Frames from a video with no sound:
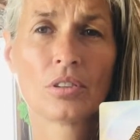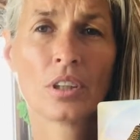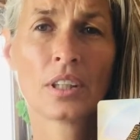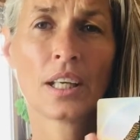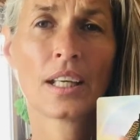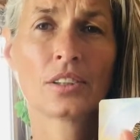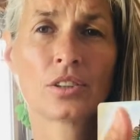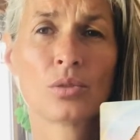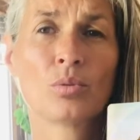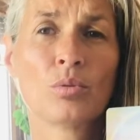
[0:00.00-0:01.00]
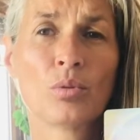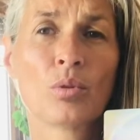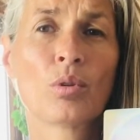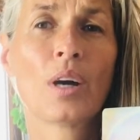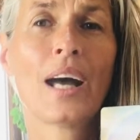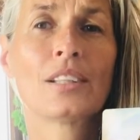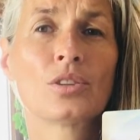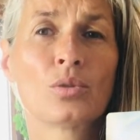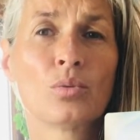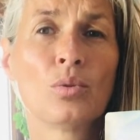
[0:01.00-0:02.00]
and has
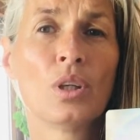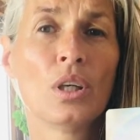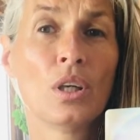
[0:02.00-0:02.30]
to